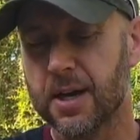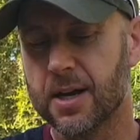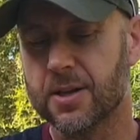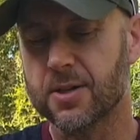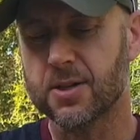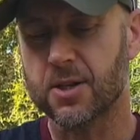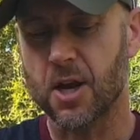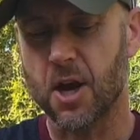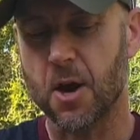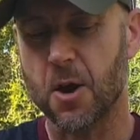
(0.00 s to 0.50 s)

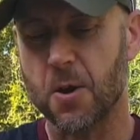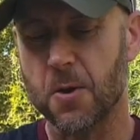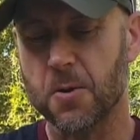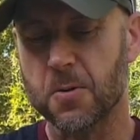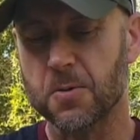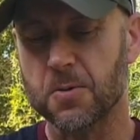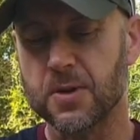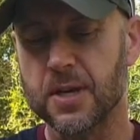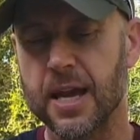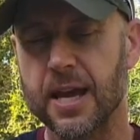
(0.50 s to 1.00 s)
So
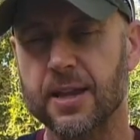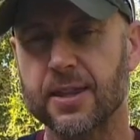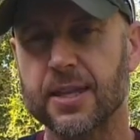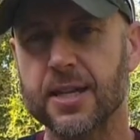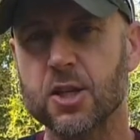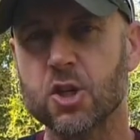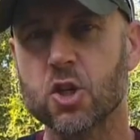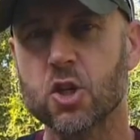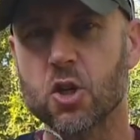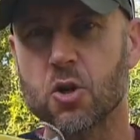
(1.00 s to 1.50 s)
yeah,
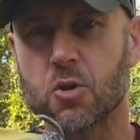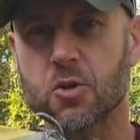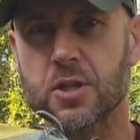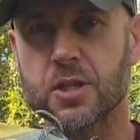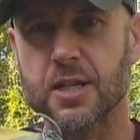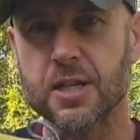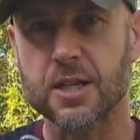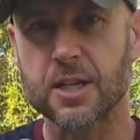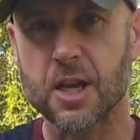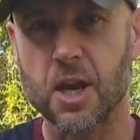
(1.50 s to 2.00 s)
these shoes
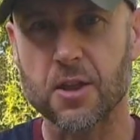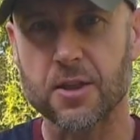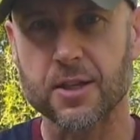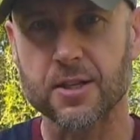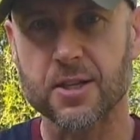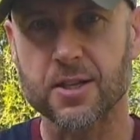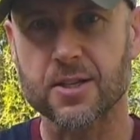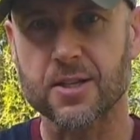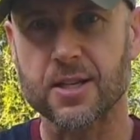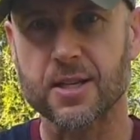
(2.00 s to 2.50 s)
did go the
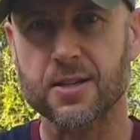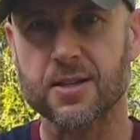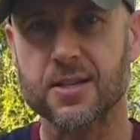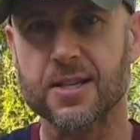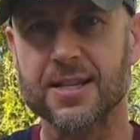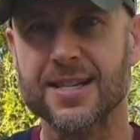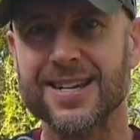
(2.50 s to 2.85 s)
distance.